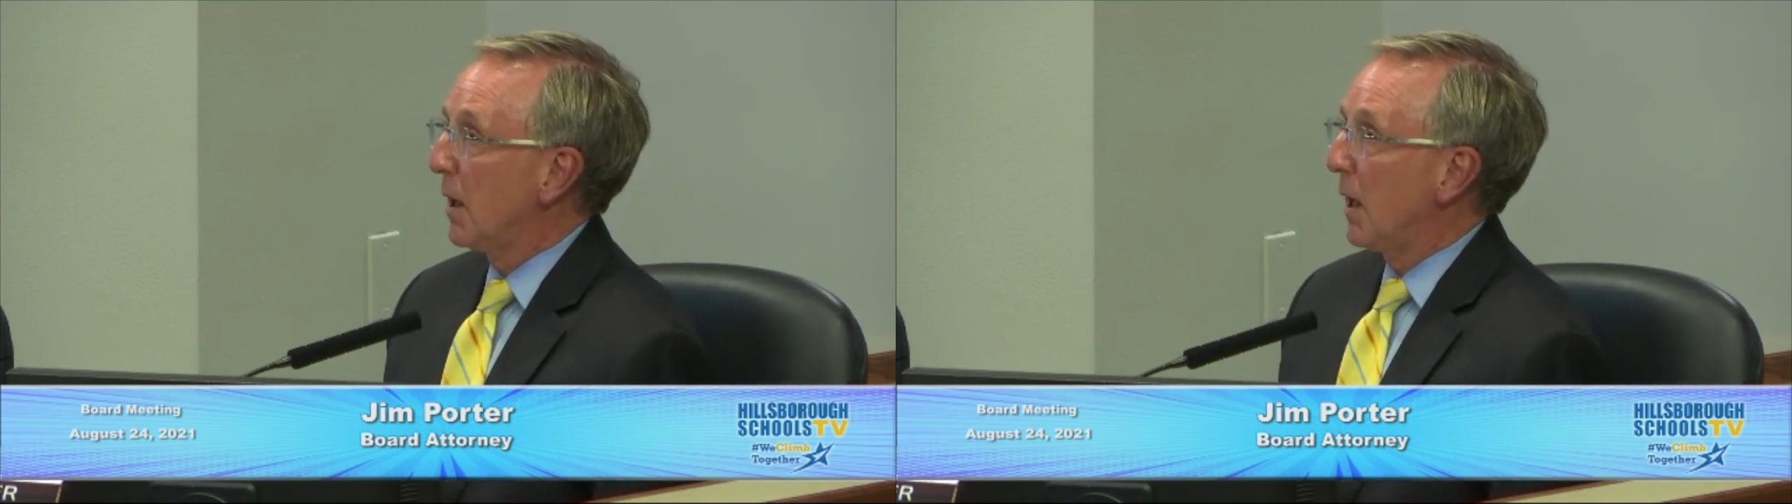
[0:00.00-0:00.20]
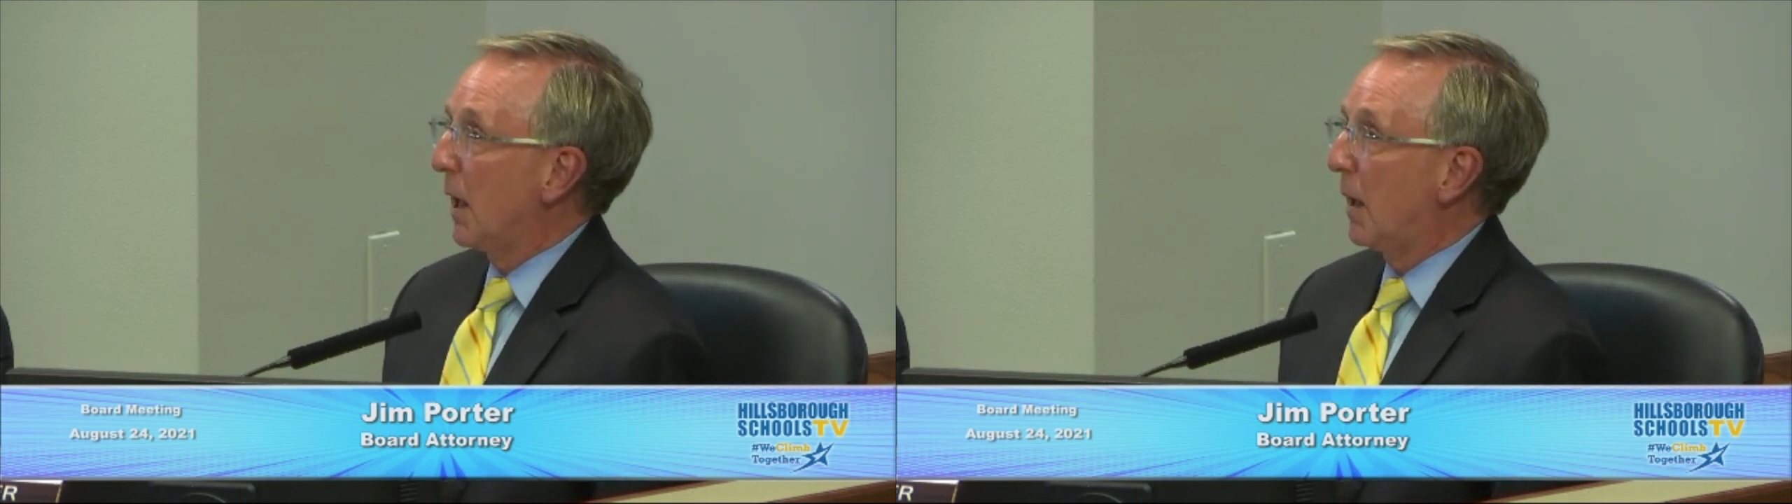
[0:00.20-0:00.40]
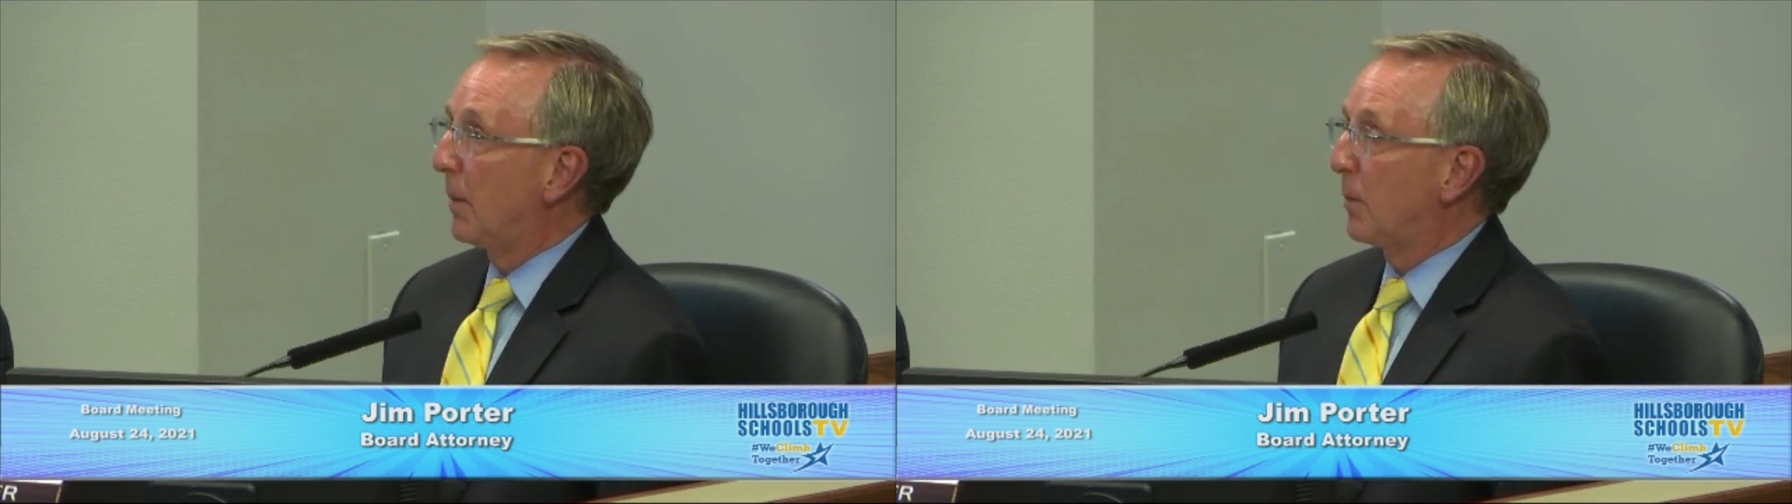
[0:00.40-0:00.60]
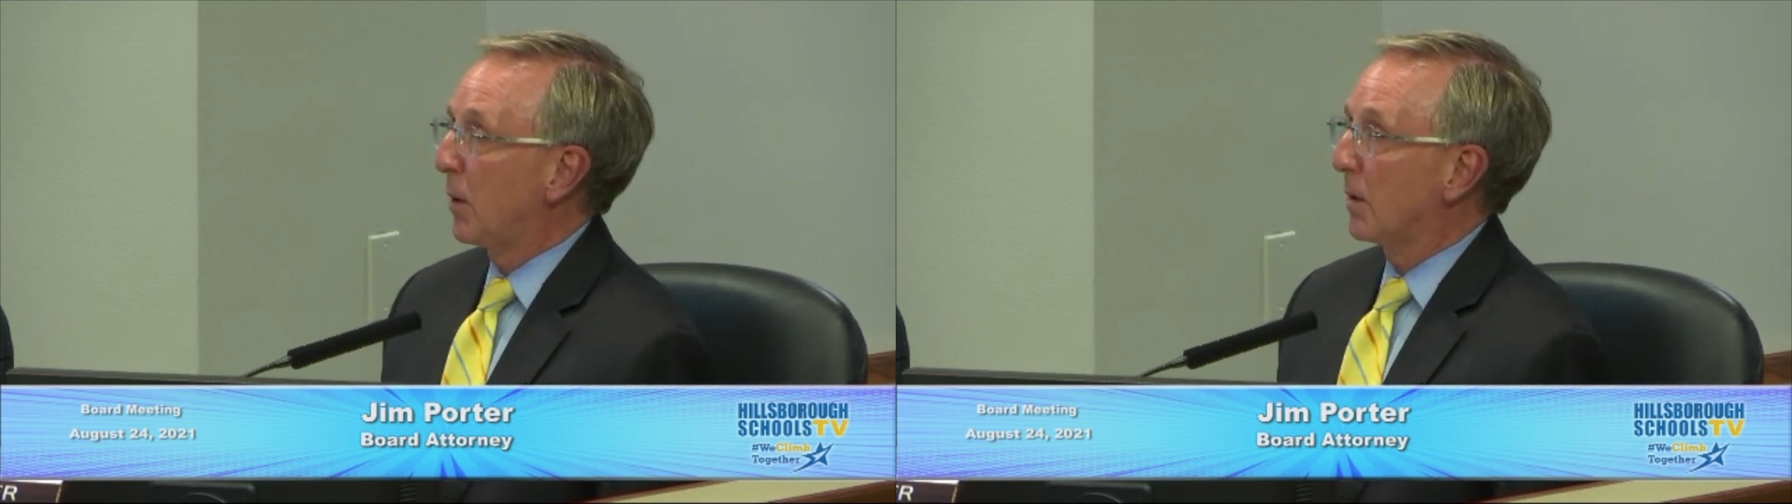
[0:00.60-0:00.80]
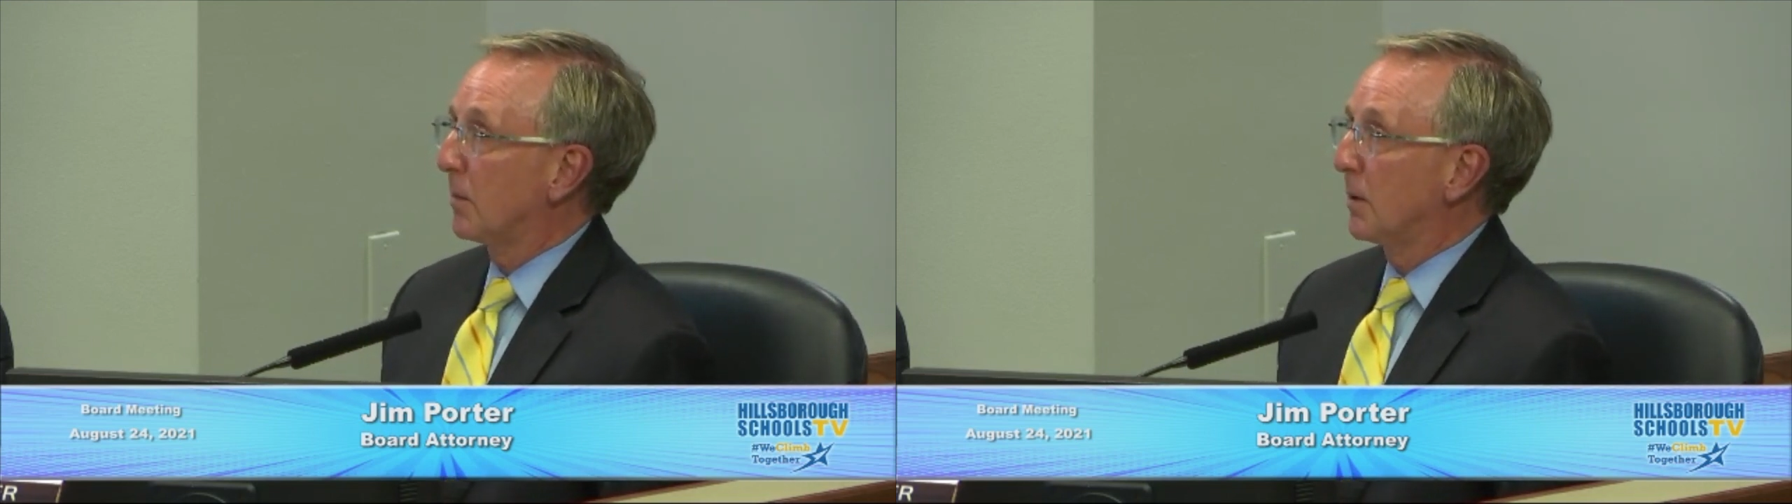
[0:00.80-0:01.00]

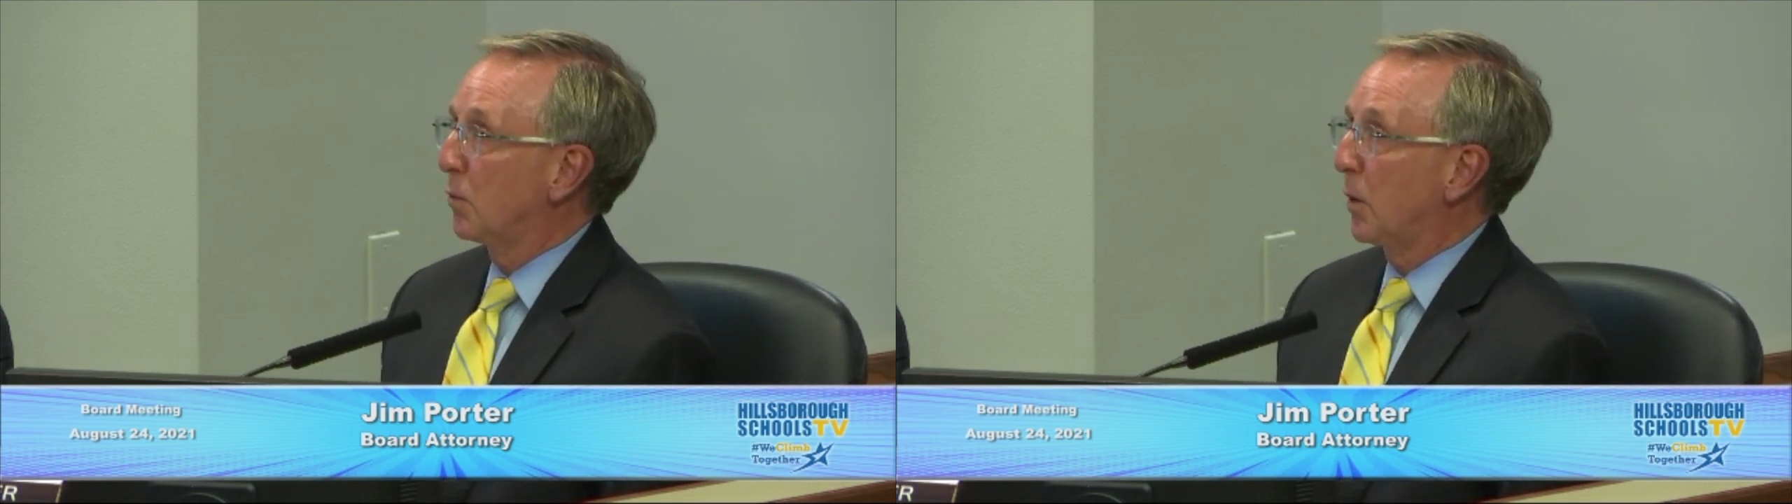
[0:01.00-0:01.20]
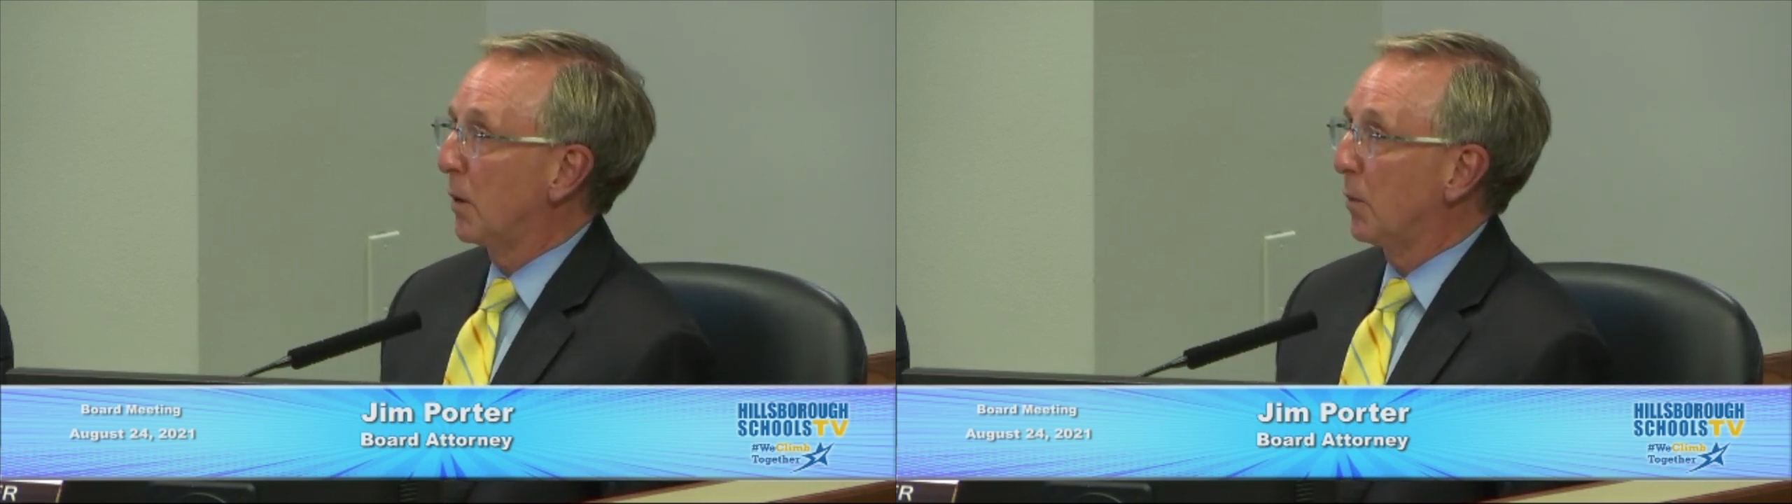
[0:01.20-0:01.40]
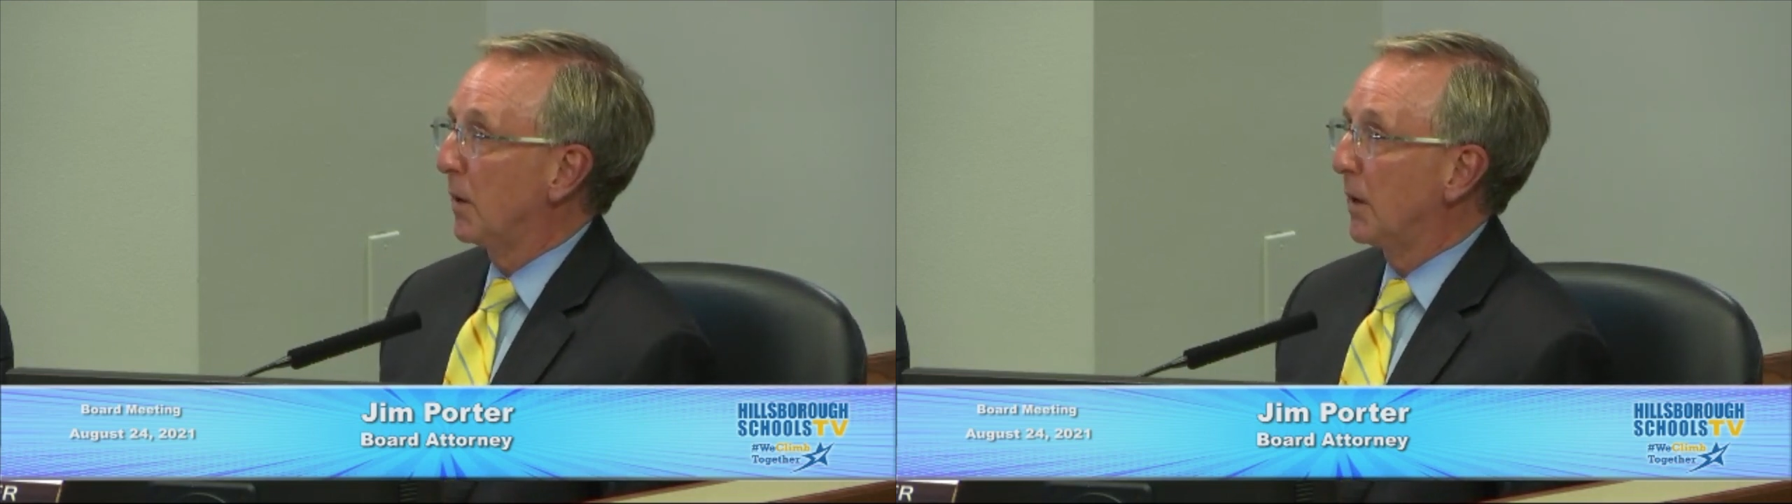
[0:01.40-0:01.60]
approximately 21